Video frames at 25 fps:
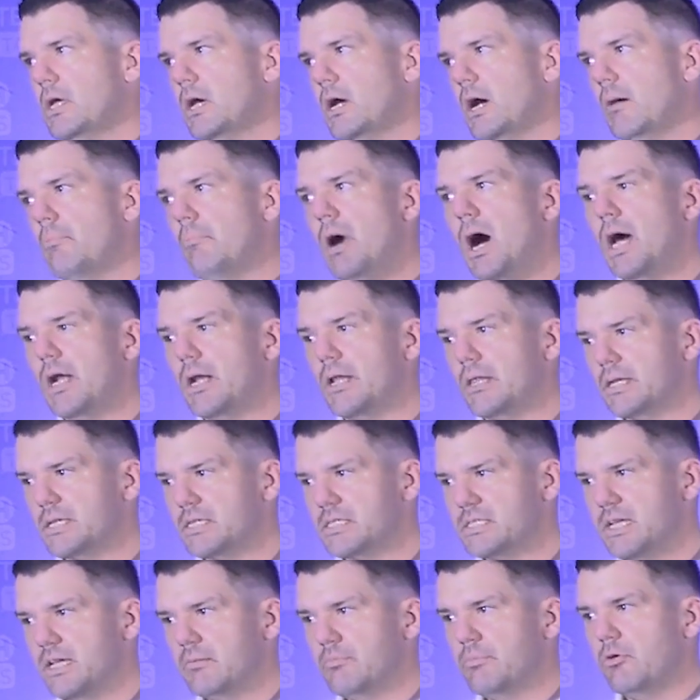a modeling
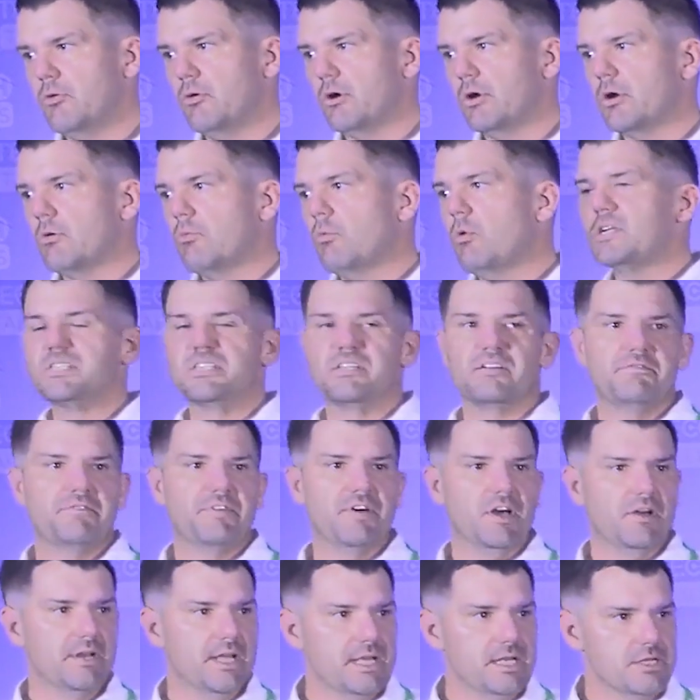standpoint, or what's the
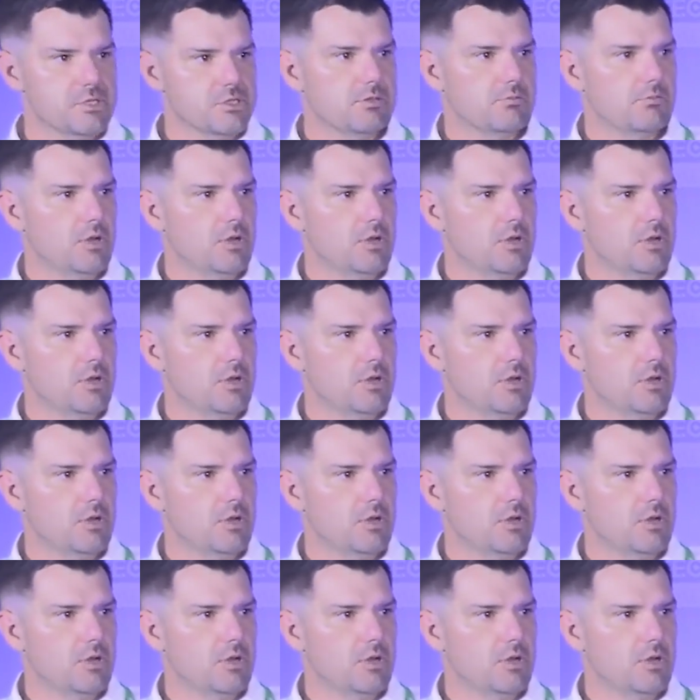foundational